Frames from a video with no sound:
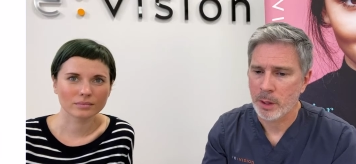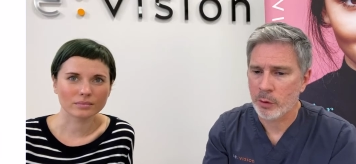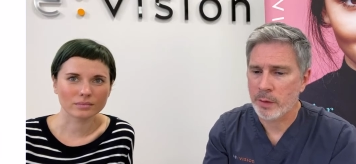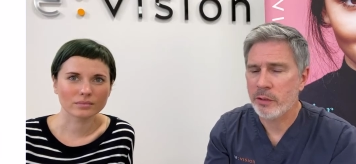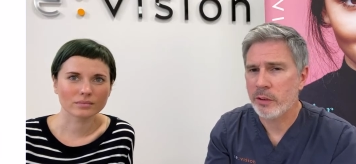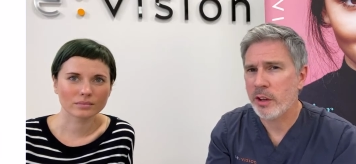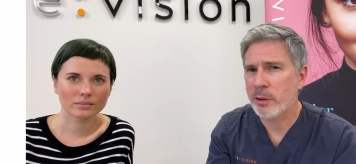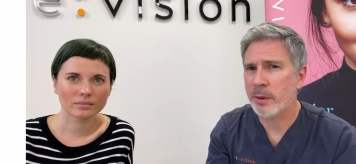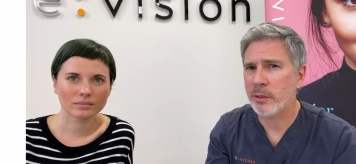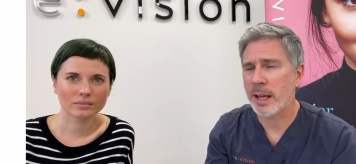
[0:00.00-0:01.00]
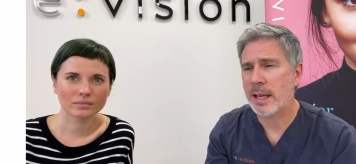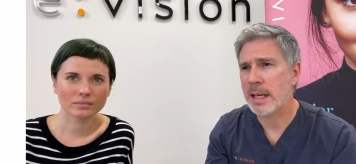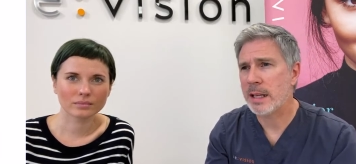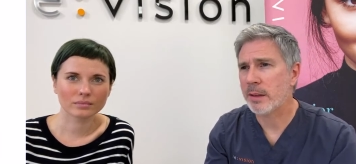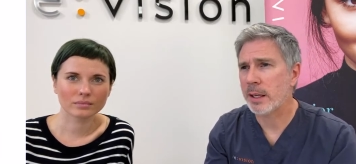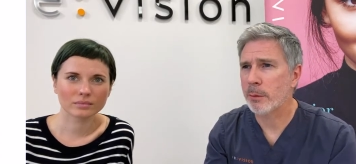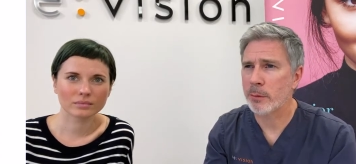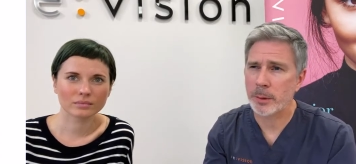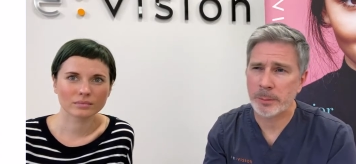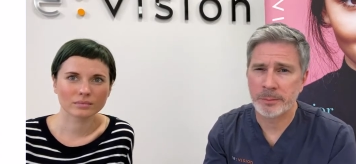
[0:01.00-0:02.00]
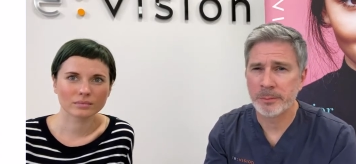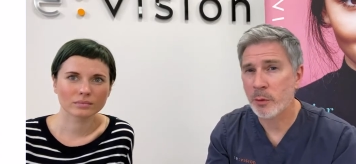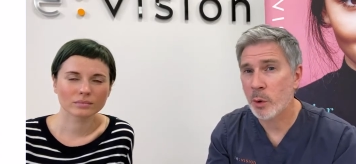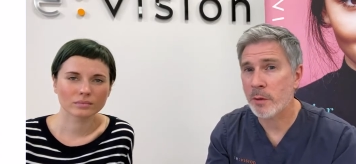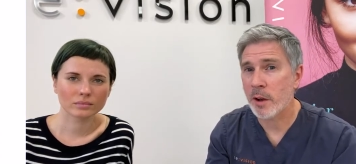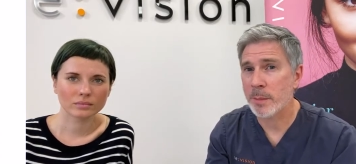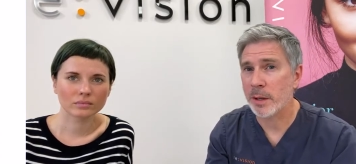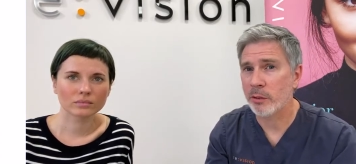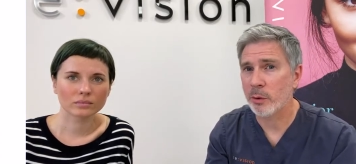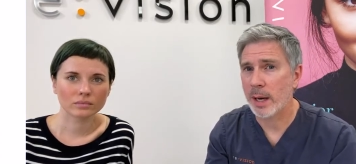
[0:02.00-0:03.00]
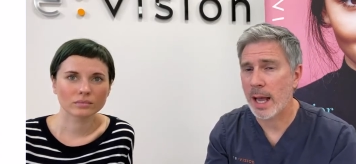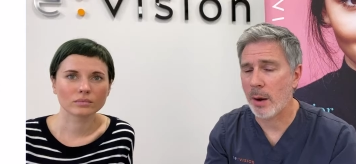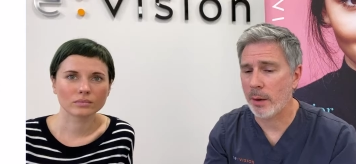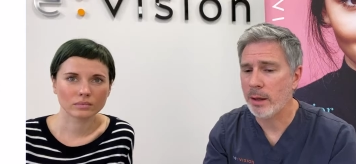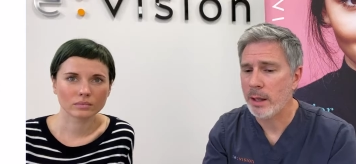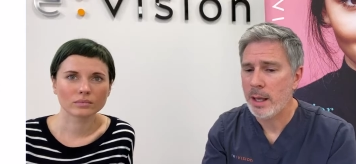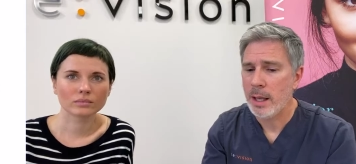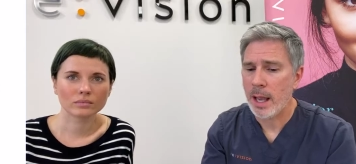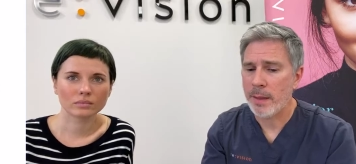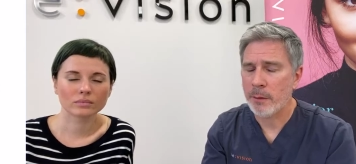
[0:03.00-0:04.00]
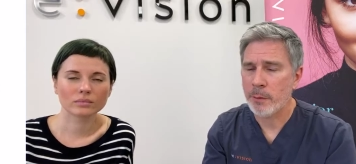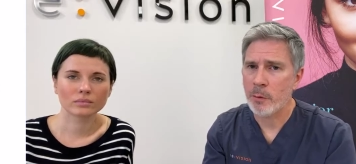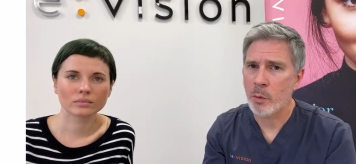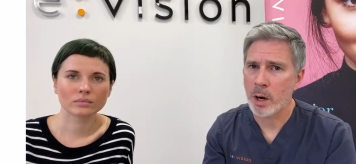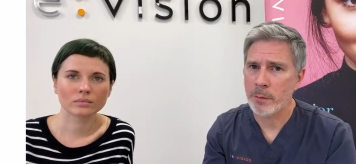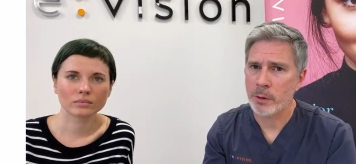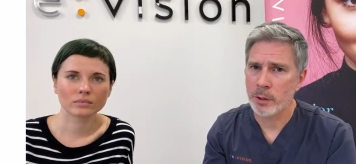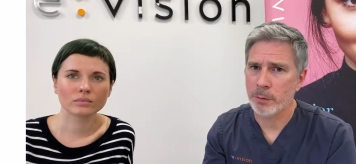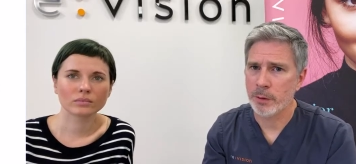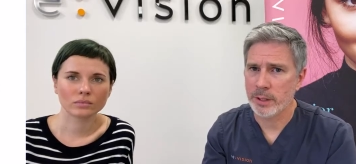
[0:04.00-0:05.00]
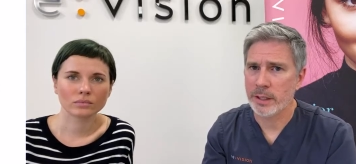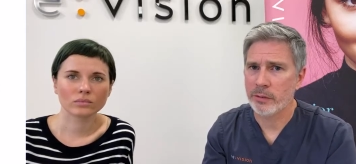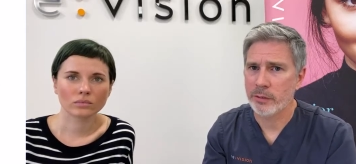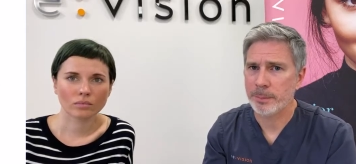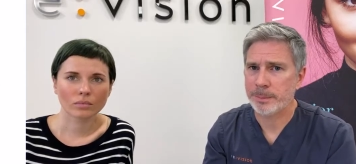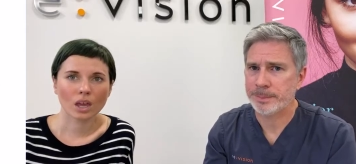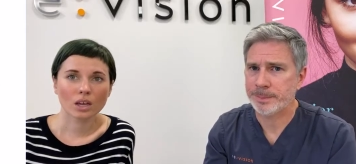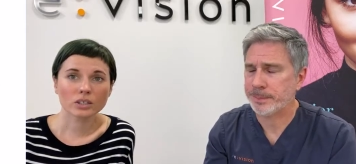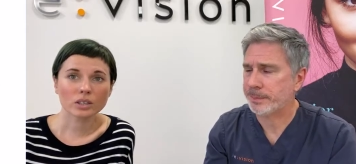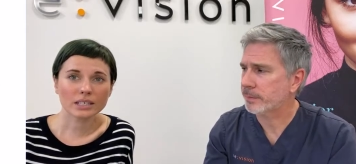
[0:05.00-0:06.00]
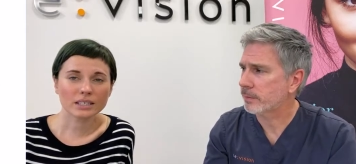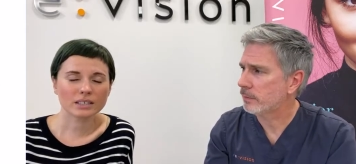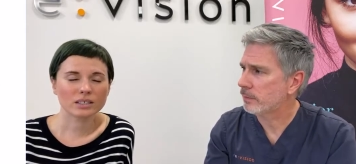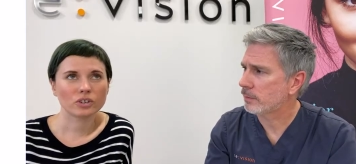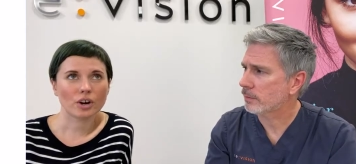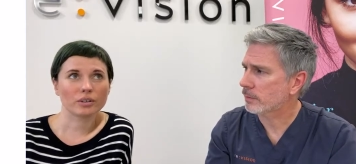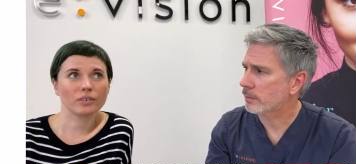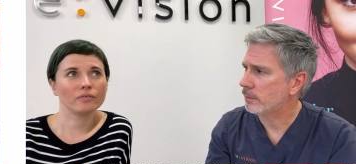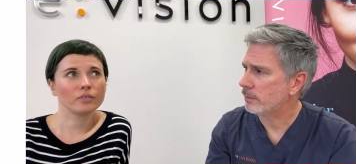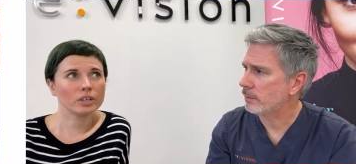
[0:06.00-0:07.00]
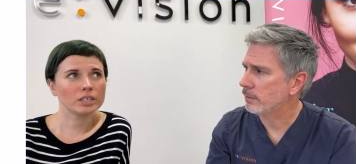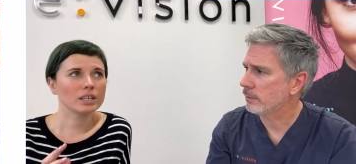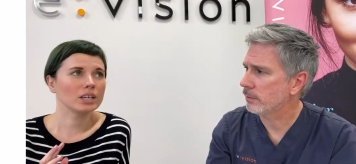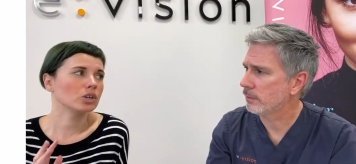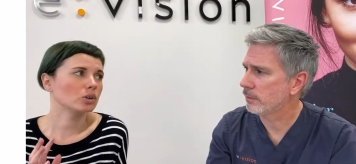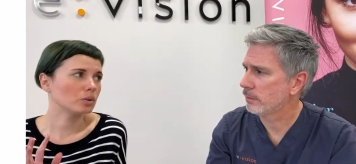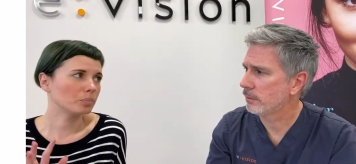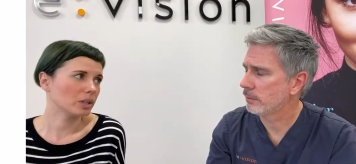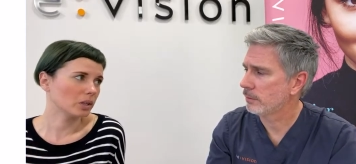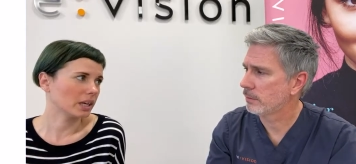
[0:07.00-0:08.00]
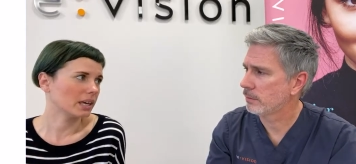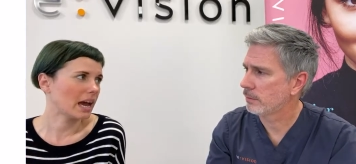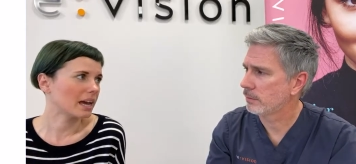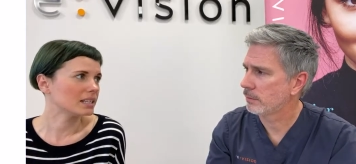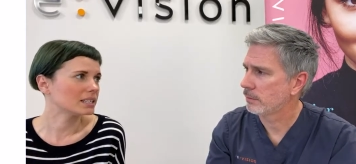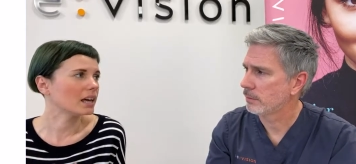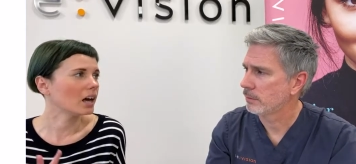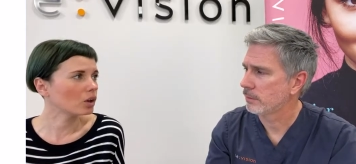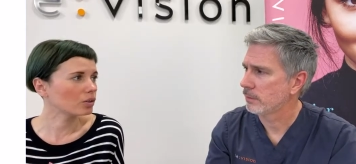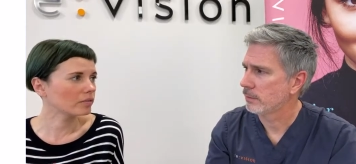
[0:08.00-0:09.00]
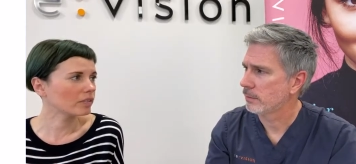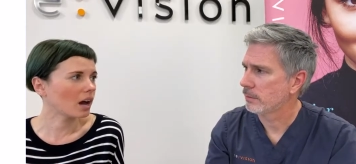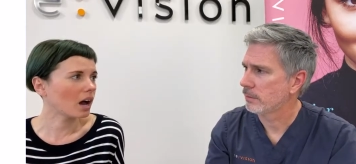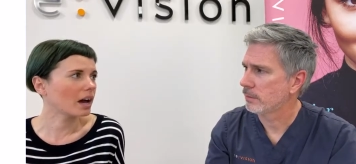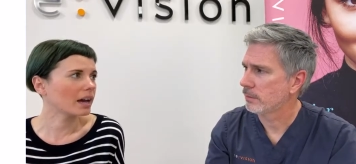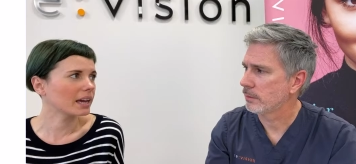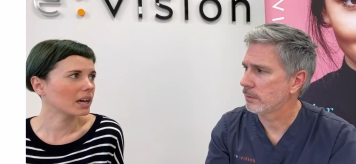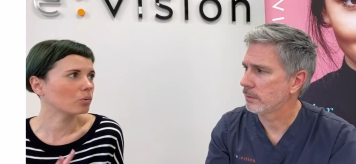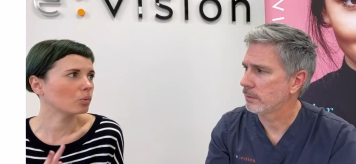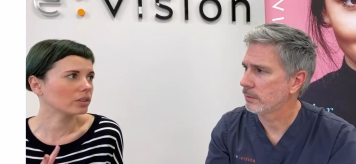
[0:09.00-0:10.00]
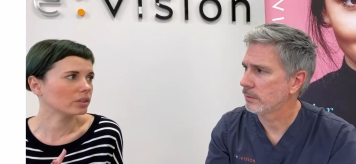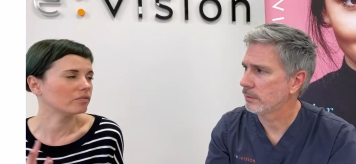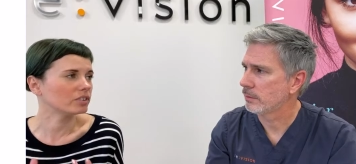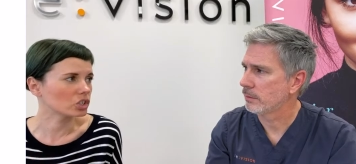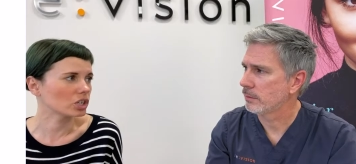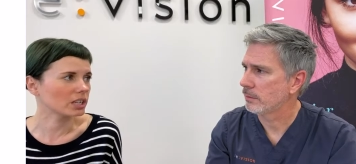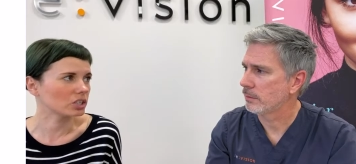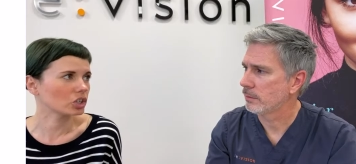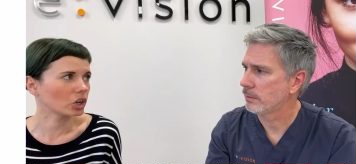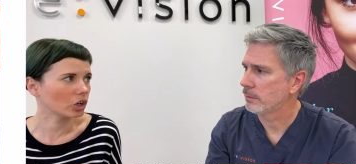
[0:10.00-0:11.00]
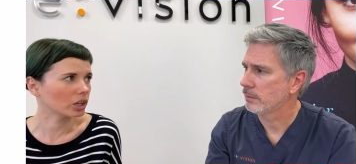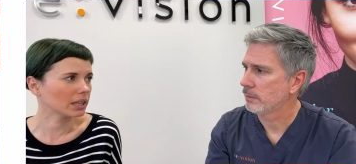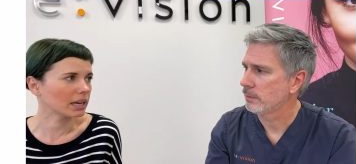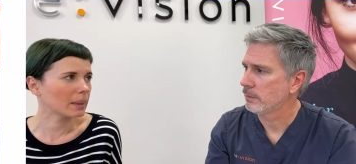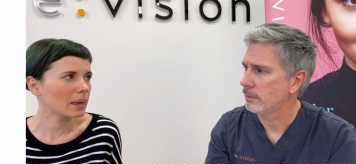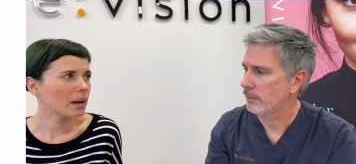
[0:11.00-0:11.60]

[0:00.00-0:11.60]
Speaker 1: So these assessments take anything from 45 minutes to an hour and they involve quite a few different tests.
Speaker 2: So let's get started. The first thing you'll be looking at is the health of the eye and what their vision is currently.